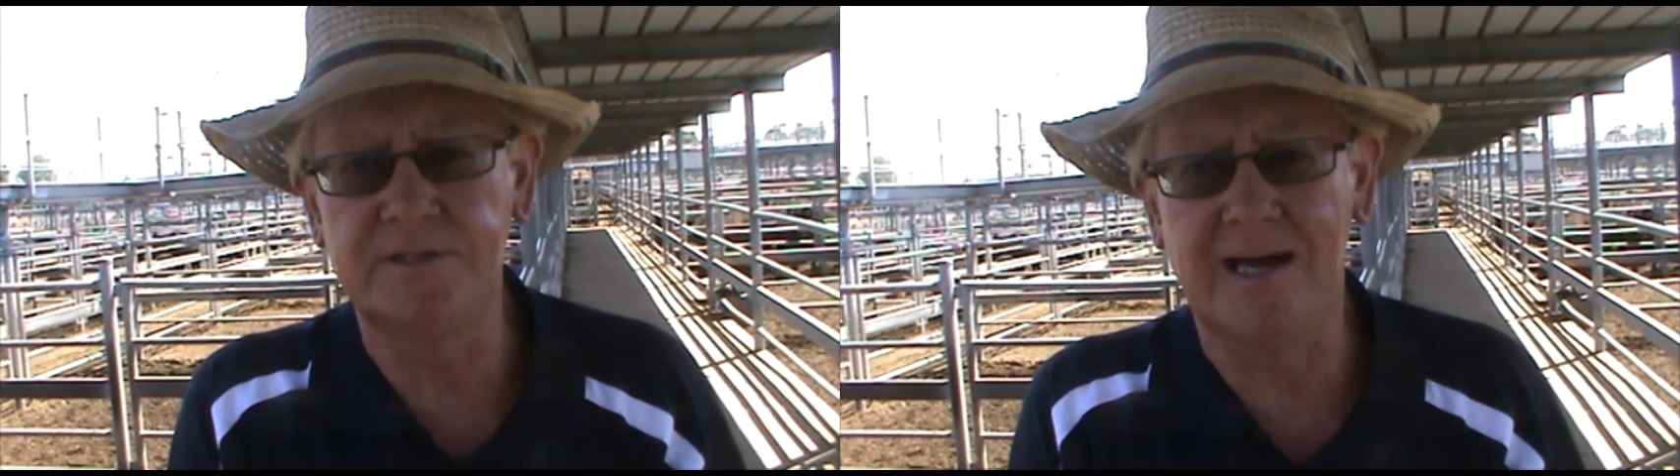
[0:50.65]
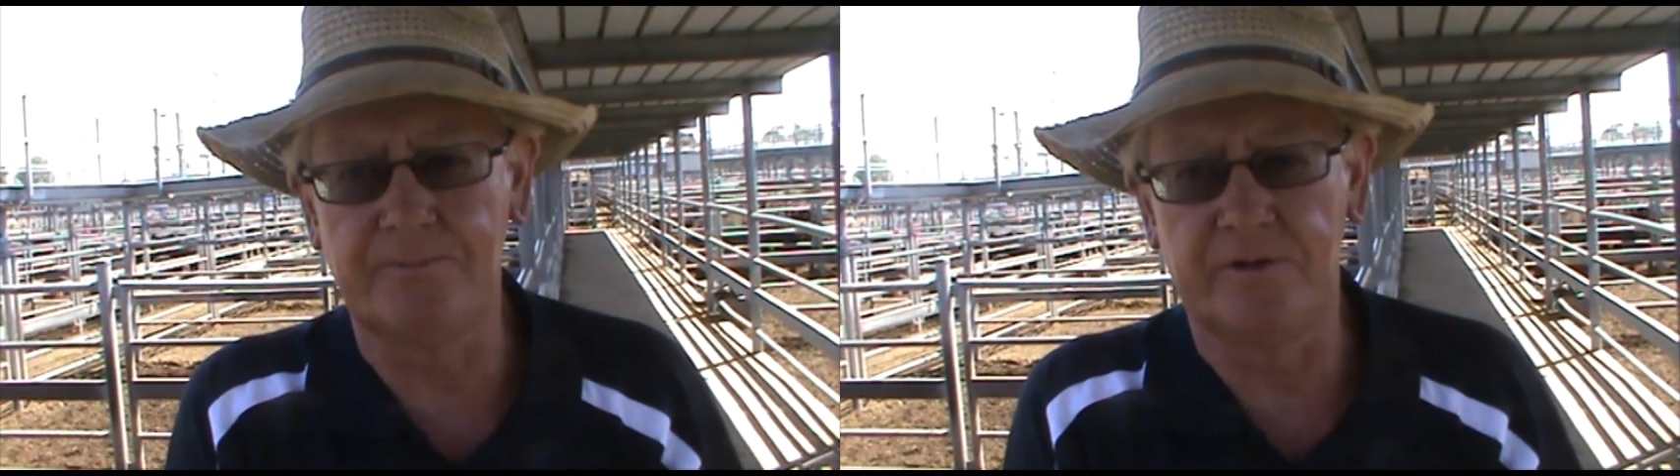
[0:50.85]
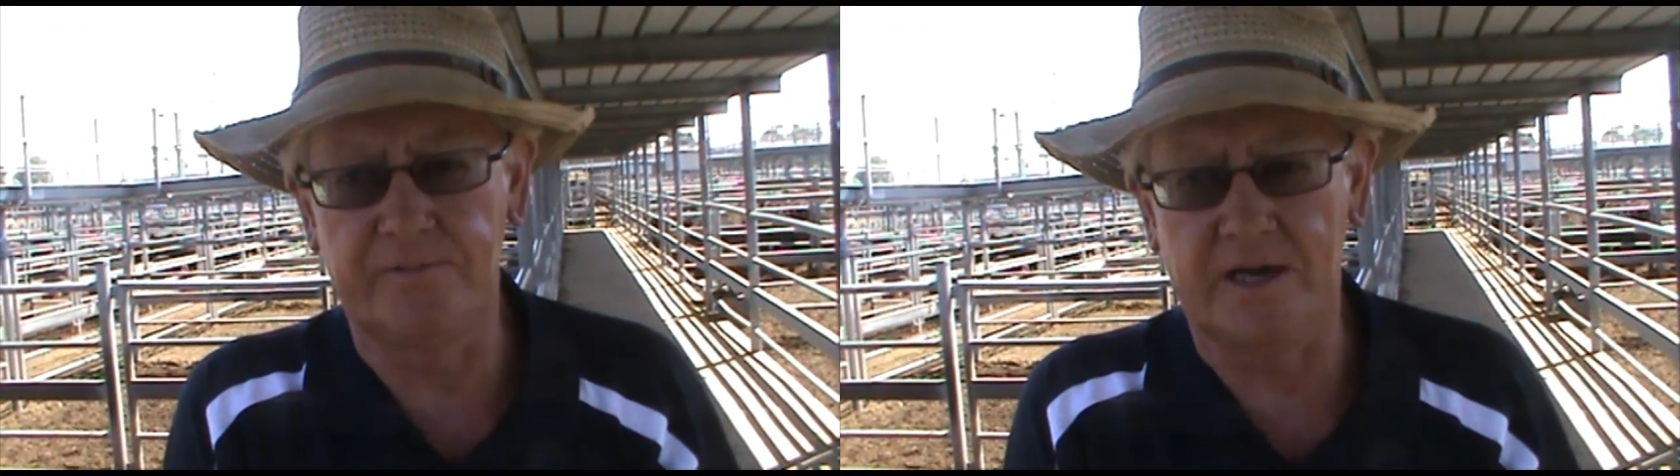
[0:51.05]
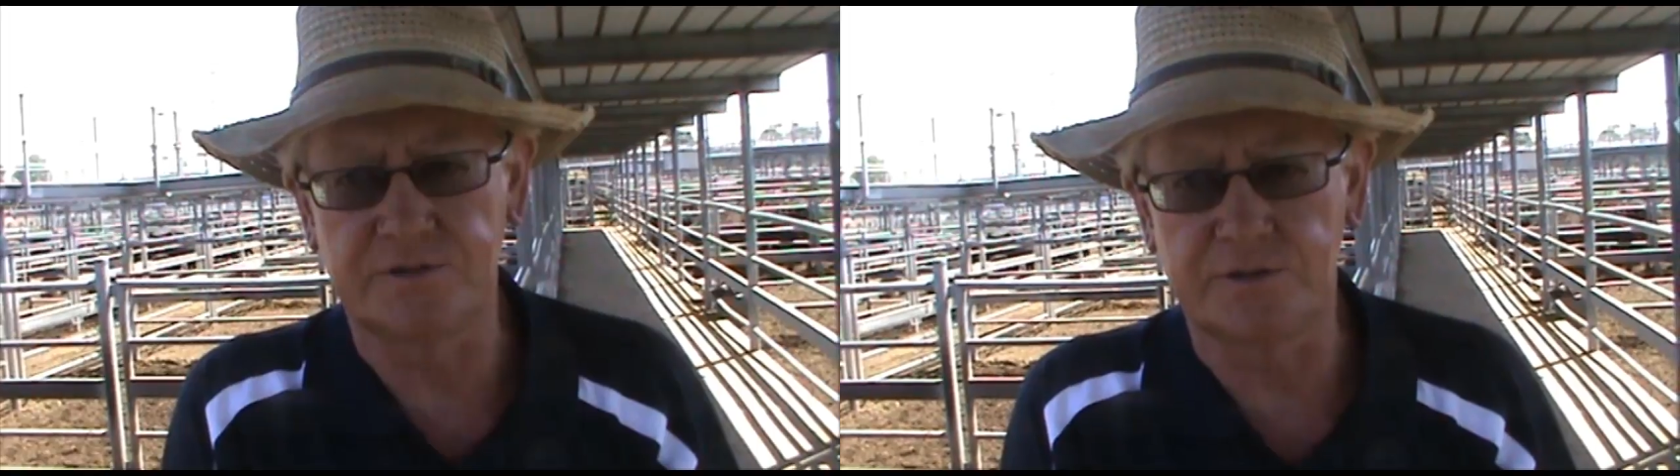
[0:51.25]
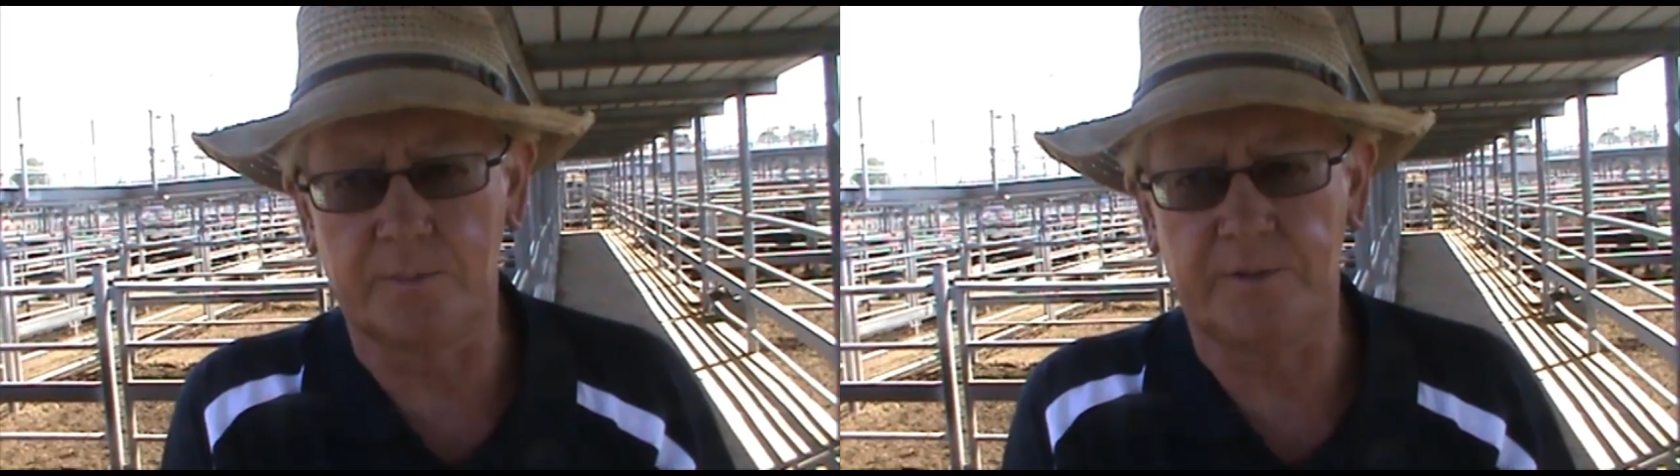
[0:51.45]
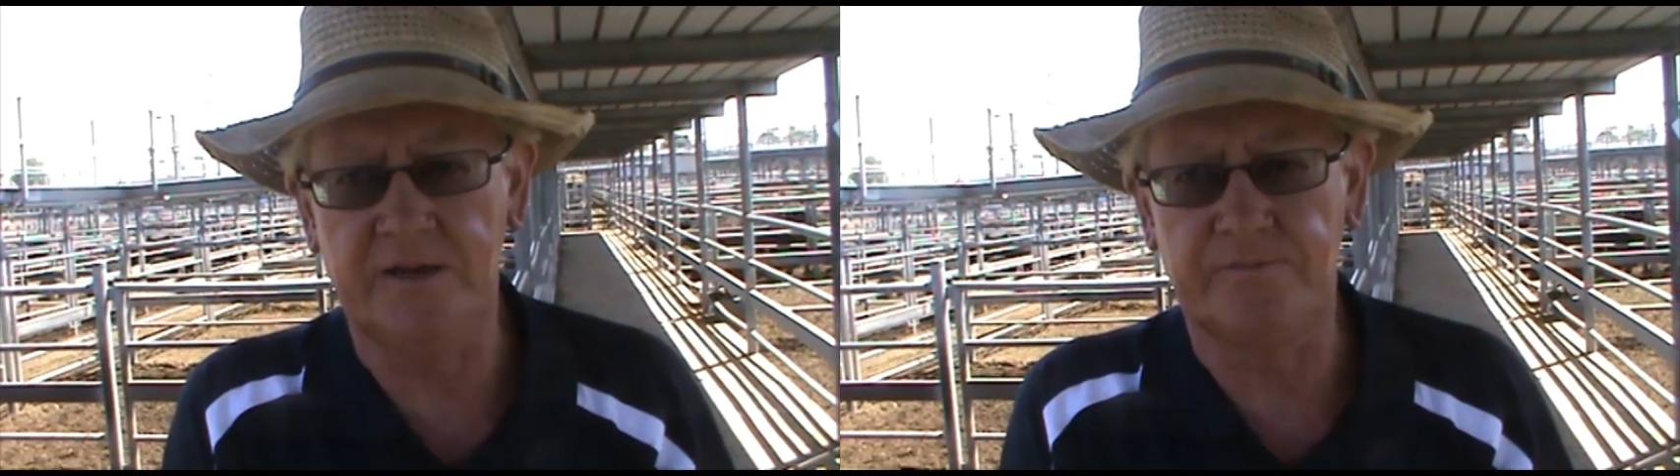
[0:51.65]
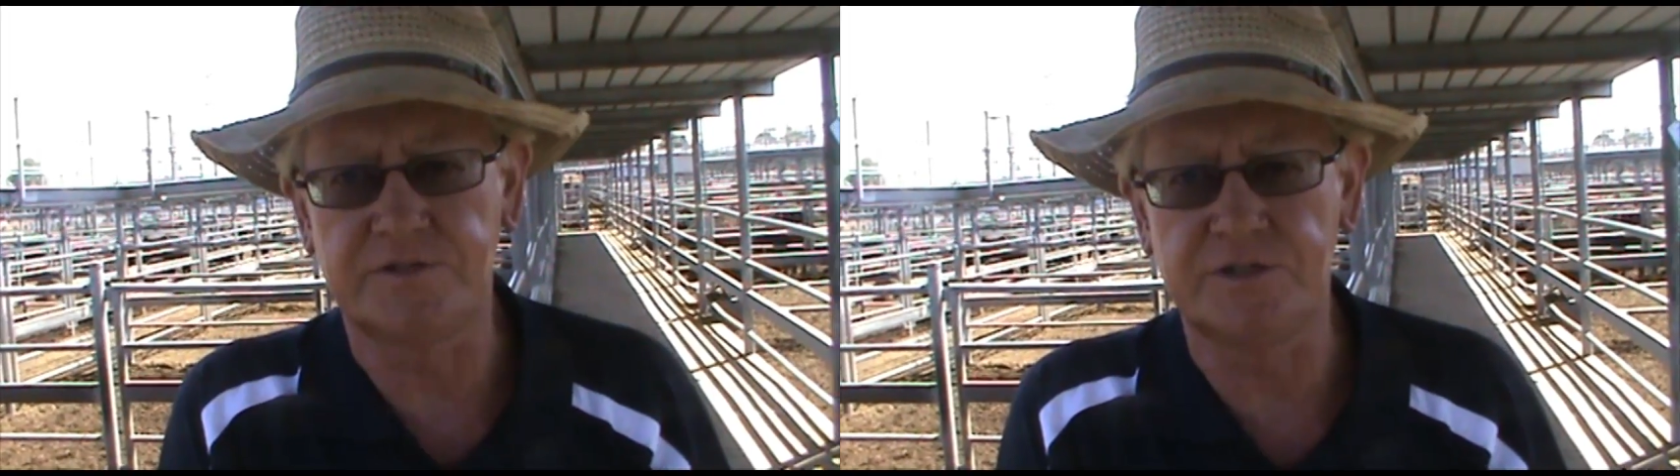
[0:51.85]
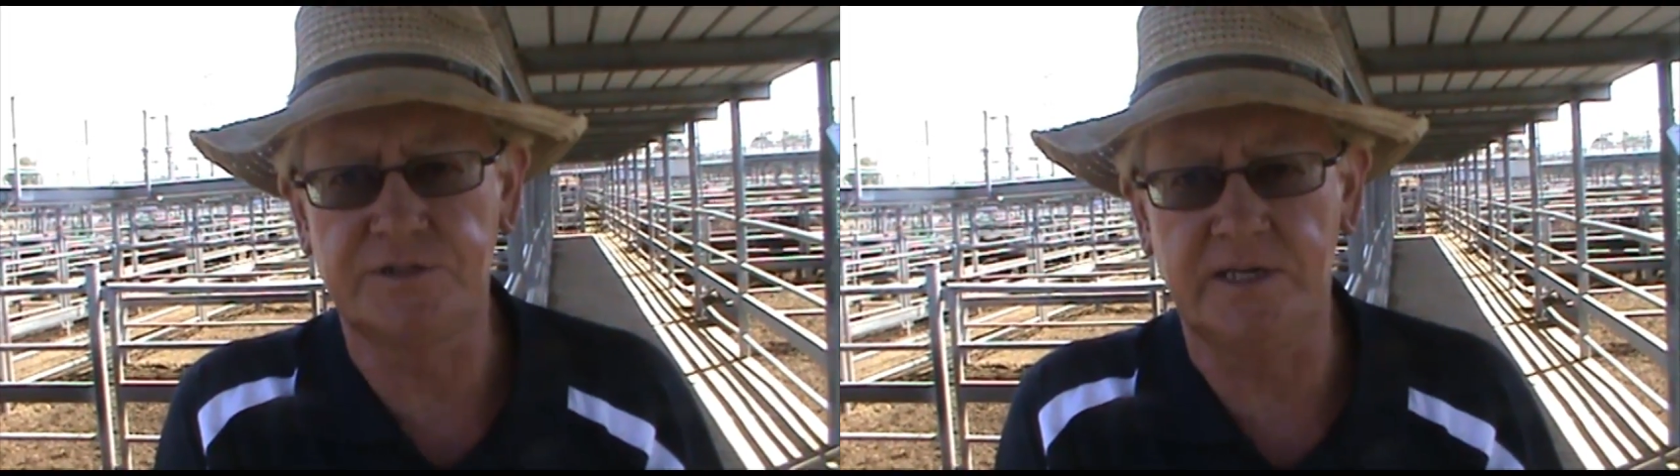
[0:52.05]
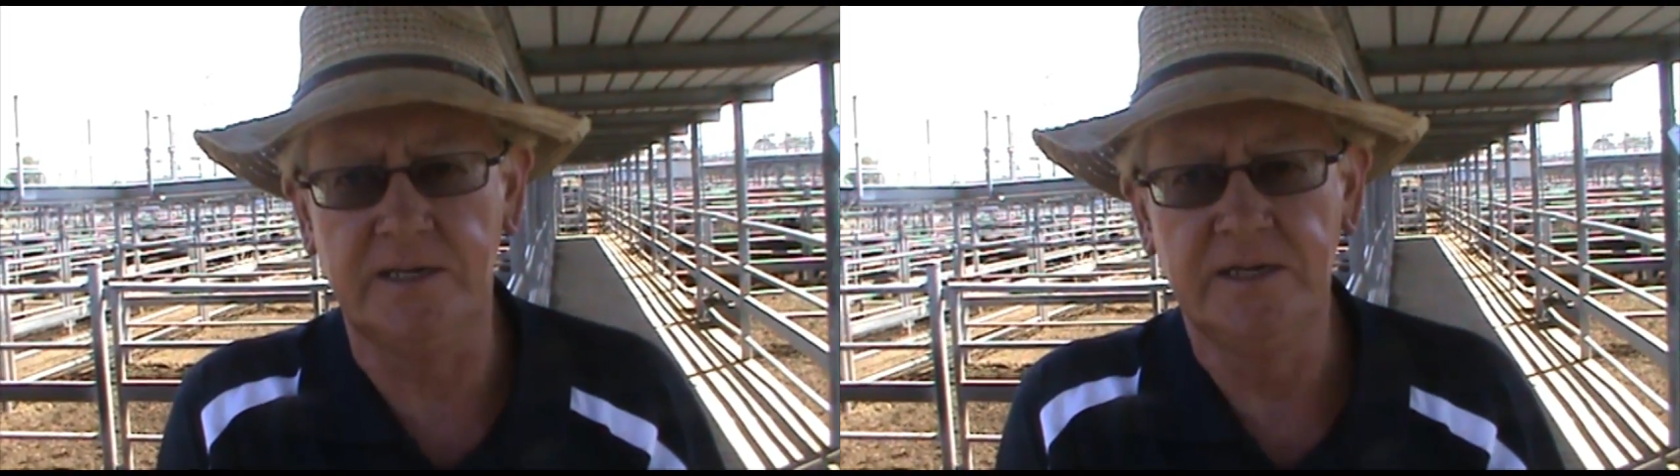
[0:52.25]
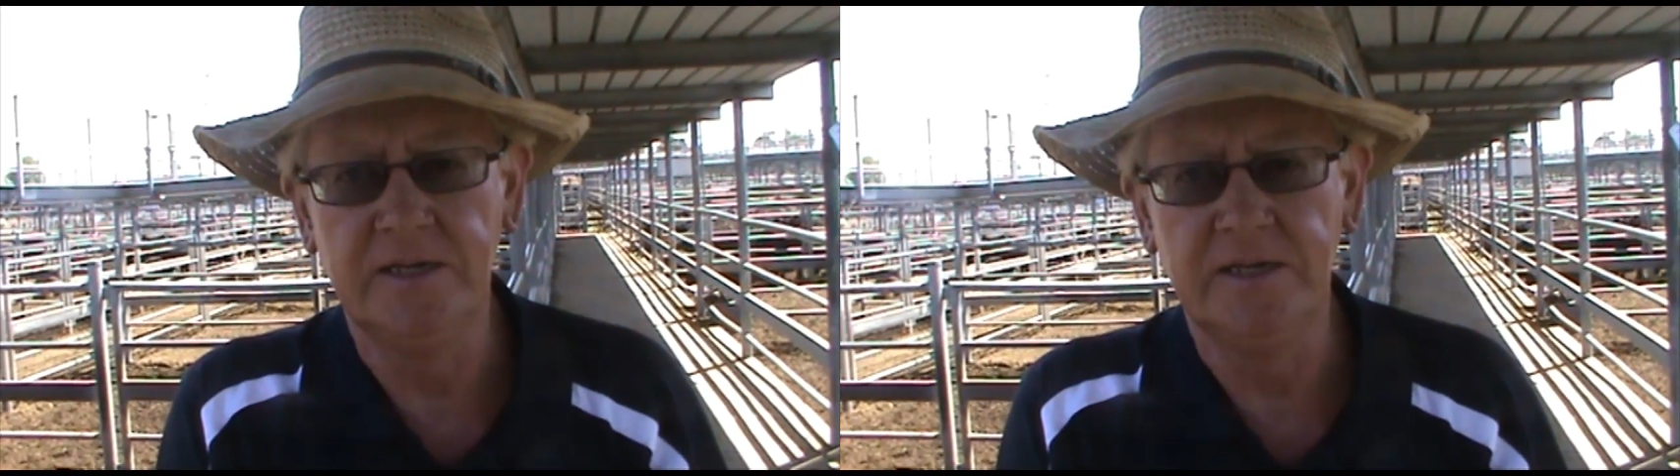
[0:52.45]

number of those type of heifers this year,